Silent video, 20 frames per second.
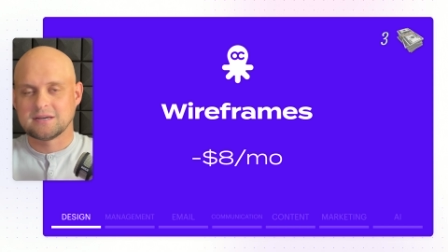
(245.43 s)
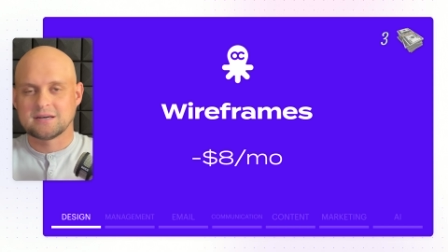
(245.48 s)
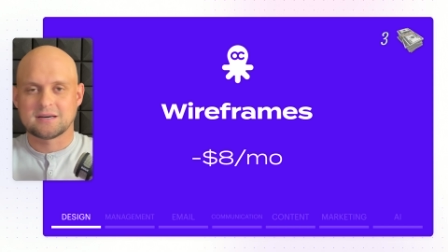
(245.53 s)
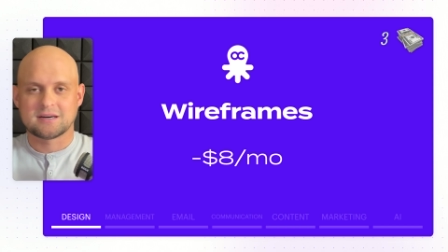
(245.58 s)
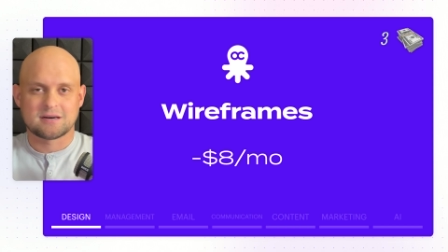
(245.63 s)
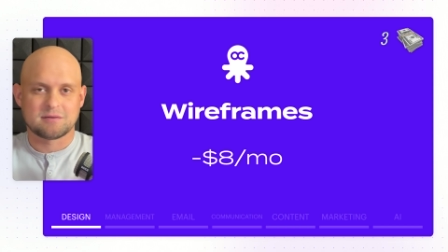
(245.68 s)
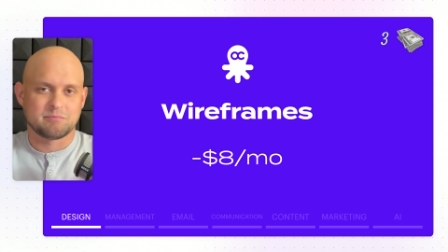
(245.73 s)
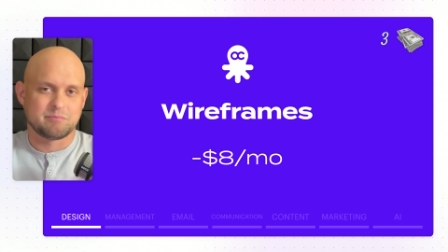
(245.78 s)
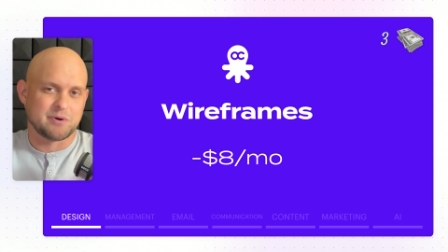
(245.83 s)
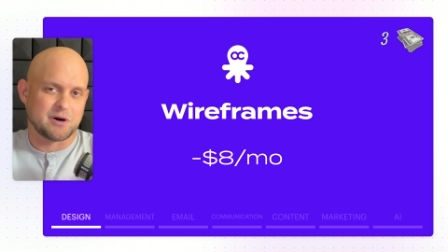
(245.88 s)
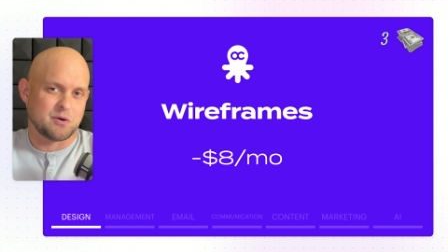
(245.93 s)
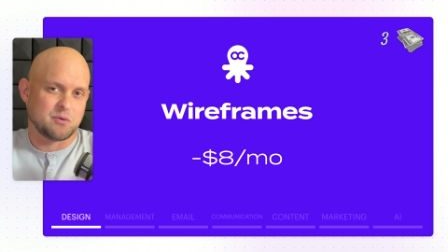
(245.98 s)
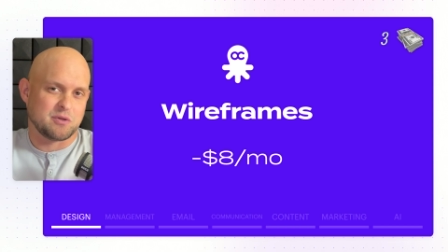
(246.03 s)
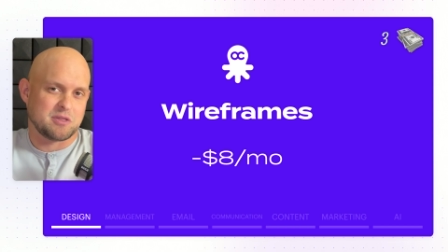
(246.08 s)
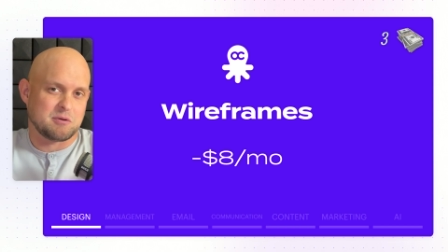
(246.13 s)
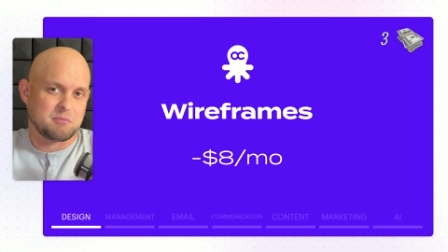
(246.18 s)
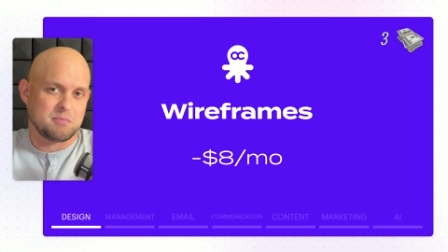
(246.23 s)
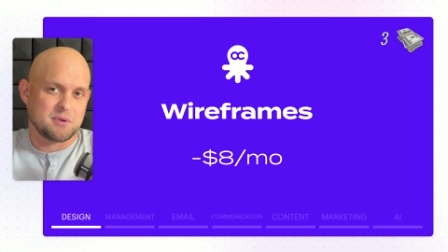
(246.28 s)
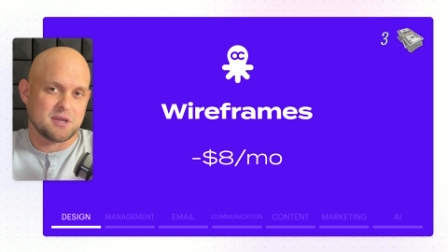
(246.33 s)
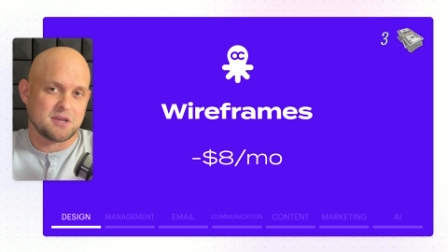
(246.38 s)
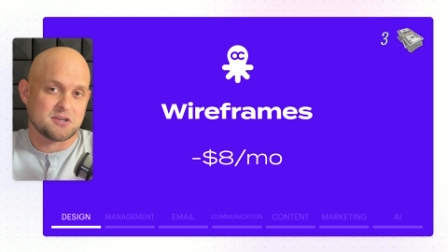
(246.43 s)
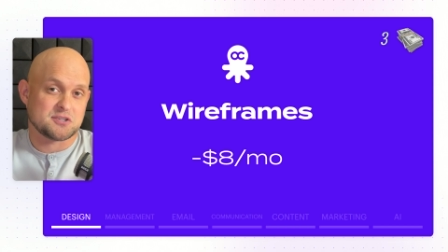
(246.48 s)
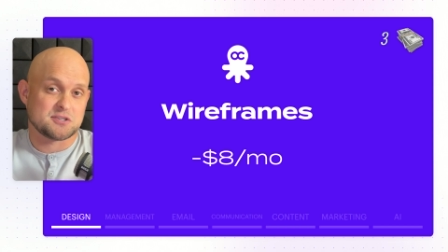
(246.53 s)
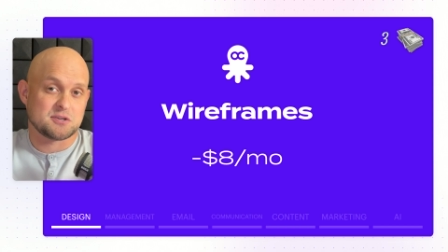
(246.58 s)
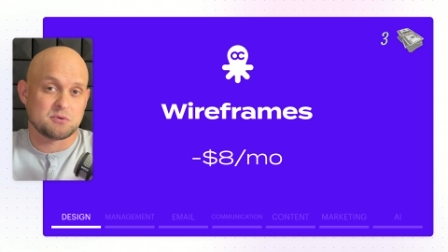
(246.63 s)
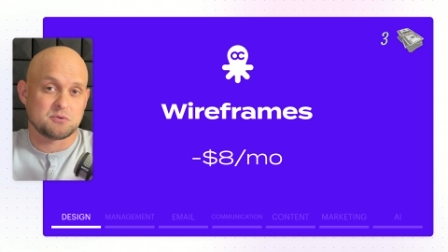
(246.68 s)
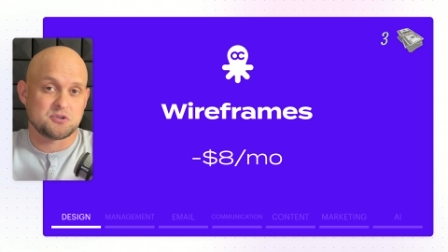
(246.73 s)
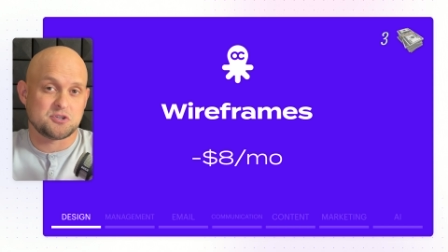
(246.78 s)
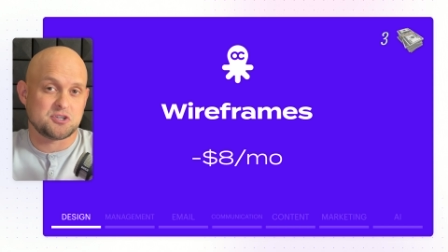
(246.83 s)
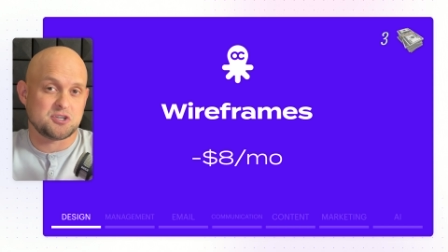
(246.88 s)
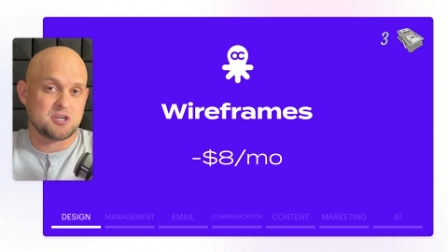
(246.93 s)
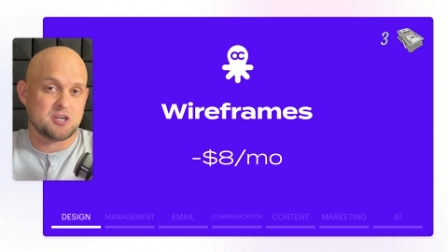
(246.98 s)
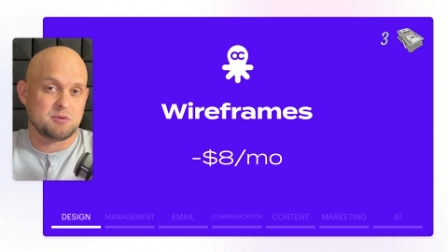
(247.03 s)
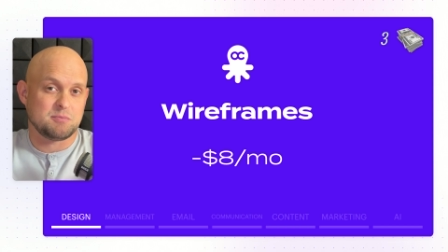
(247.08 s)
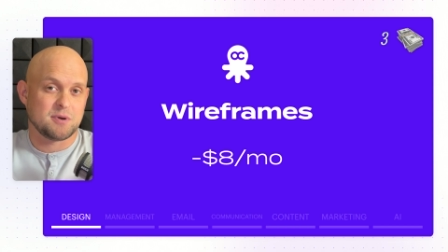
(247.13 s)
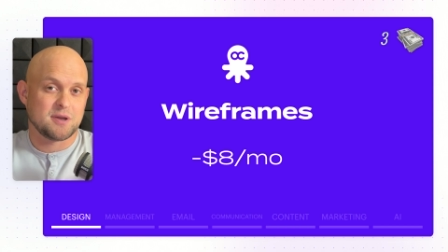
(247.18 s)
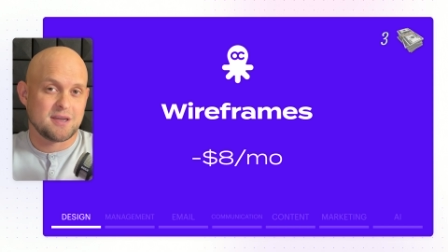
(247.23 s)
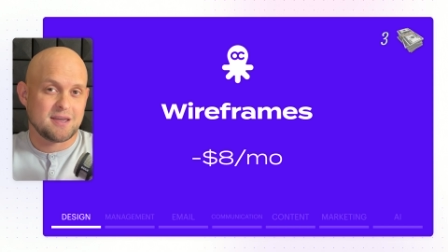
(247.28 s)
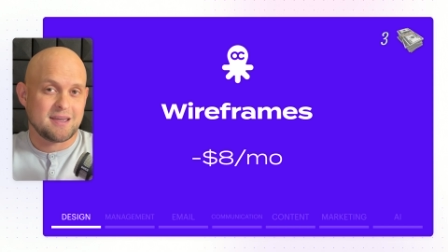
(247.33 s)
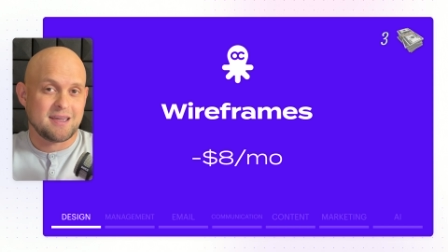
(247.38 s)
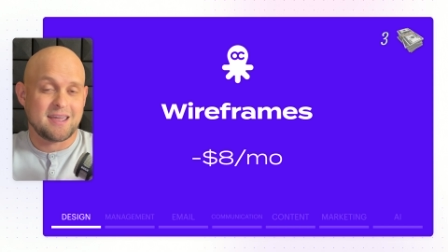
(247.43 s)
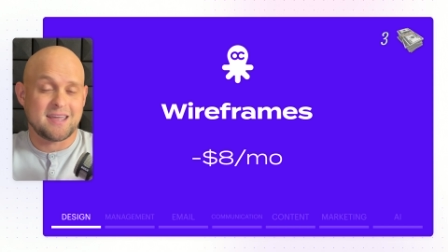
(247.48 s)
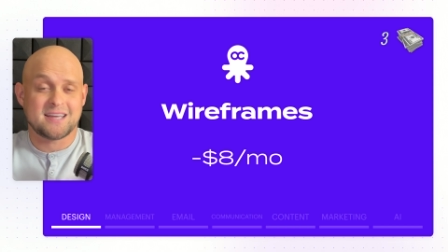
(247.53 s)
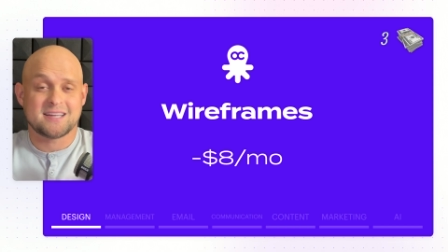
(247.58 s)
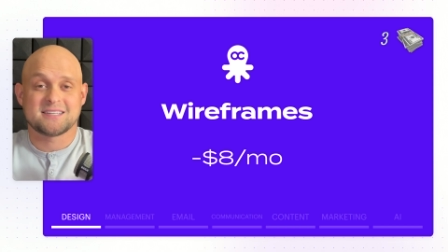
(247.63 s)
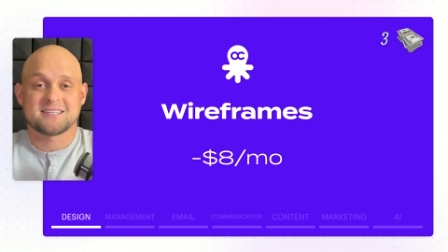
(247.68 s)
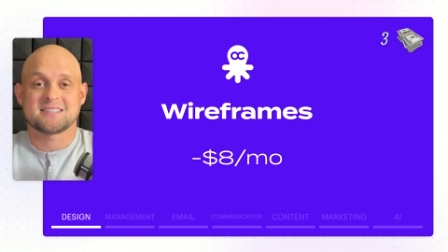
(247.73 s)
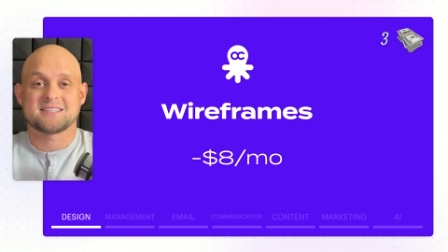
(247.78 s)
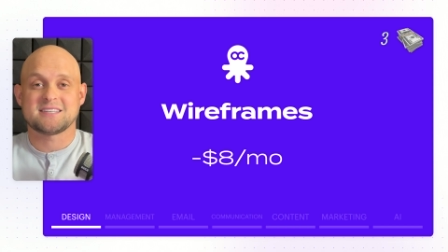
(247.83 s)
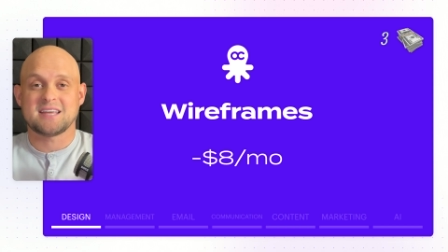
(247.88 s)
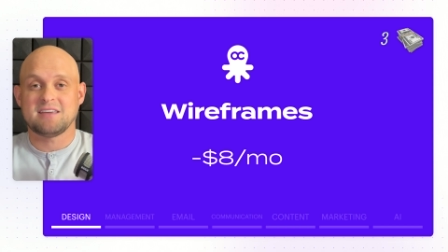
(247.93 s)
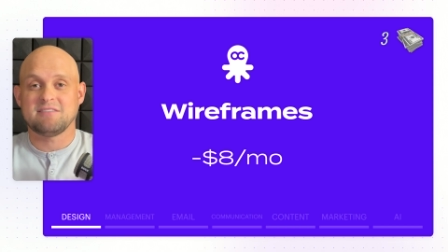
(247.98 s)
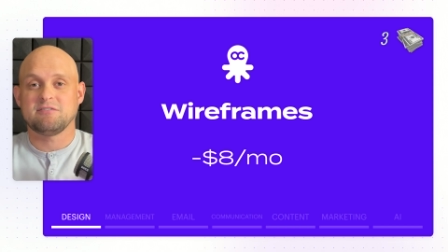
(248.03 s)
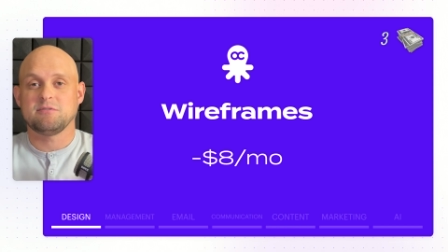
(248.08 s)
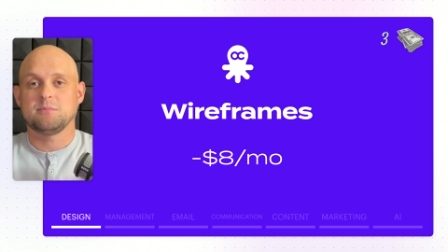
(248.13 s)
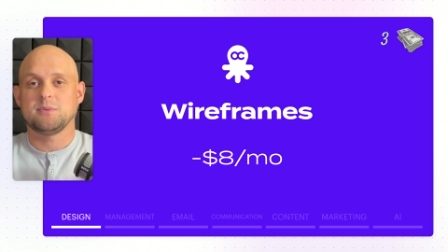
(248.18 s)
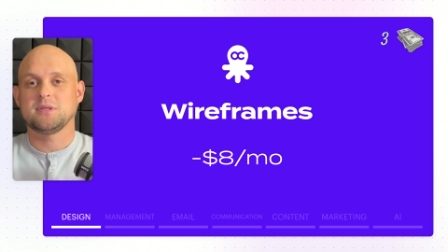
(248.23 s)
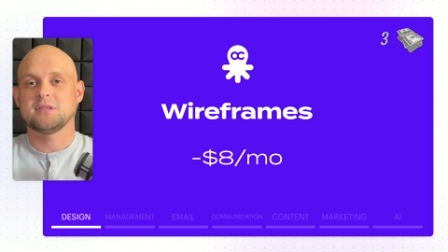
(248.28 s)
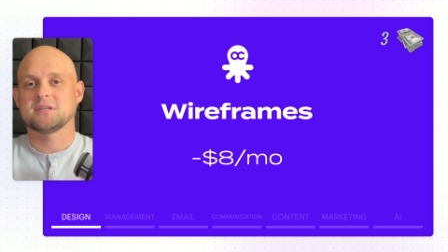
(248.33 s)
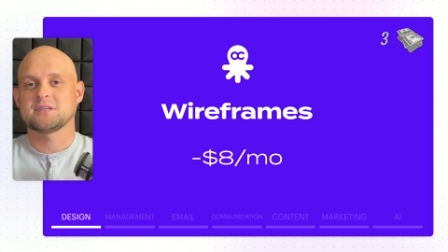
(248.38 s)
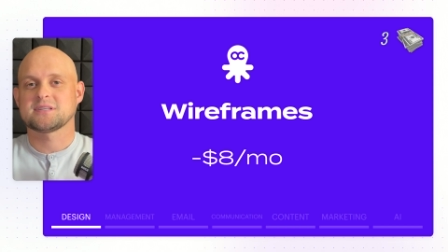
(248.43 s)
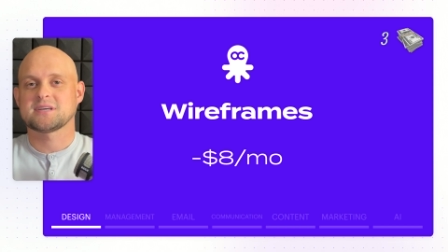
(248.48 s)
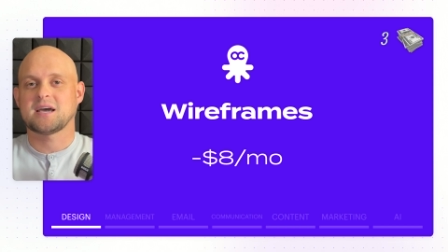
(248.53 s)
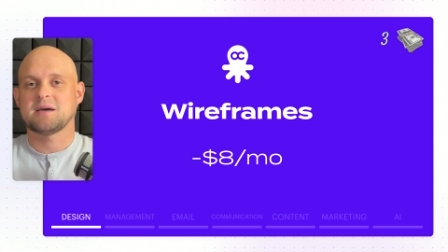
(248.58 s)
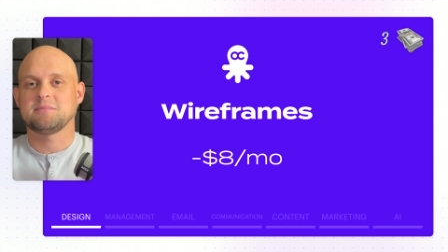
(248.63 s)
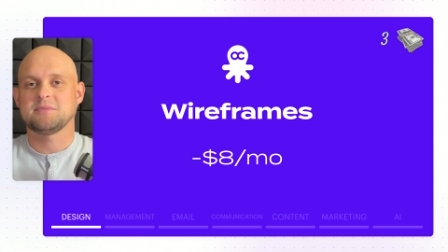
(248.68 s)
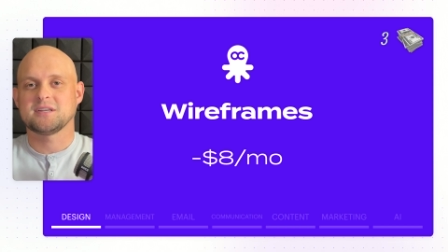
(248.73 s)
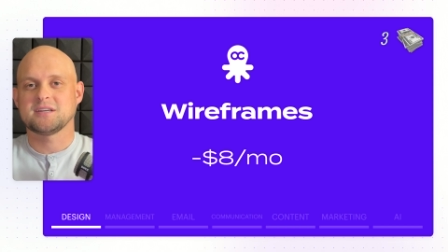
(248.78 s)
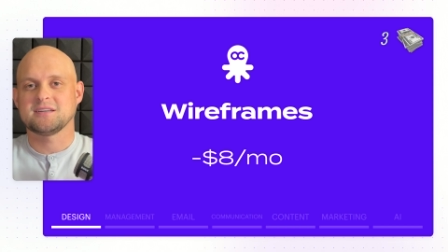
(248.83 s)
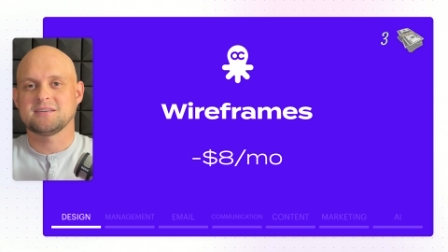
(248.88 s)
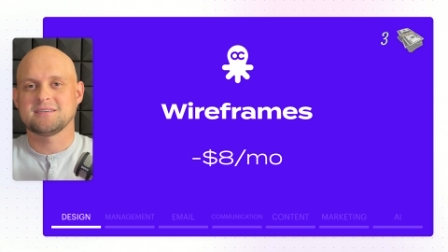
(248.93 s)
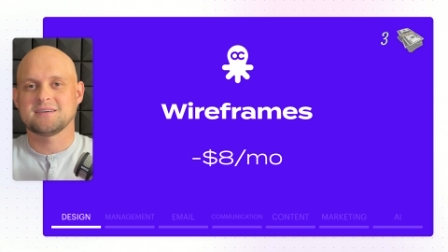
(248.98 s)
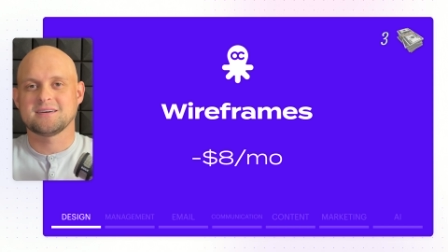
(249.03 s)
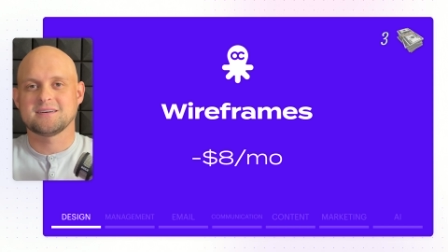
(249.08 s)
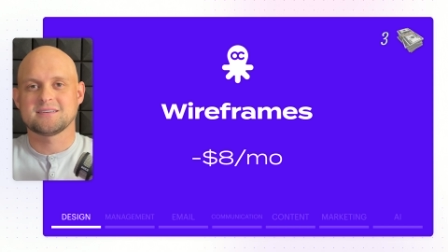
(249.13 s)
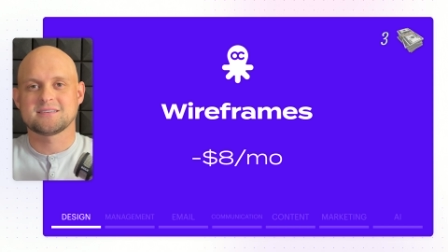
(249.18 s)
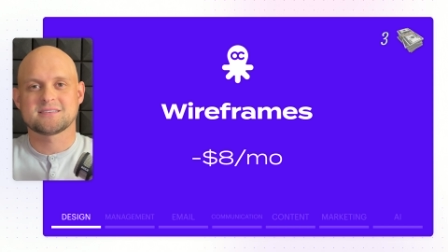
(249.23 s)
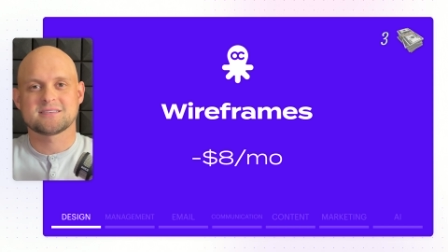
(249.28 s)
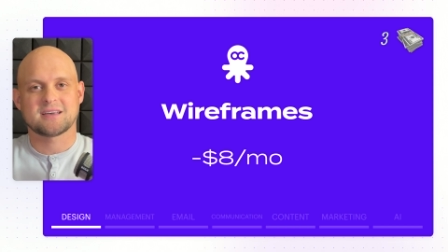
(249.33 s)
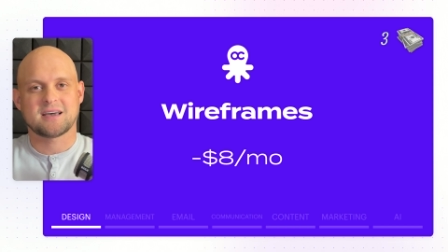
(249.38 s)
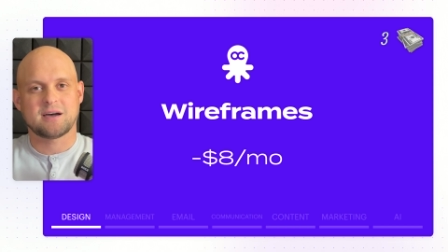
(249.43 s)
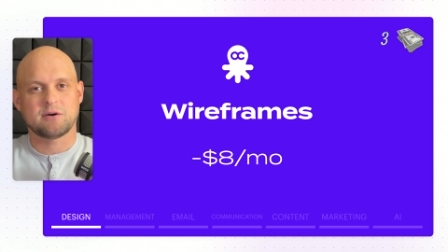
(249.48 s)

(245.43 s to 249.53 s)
um, but with it being so cheap and saving me the time that it does,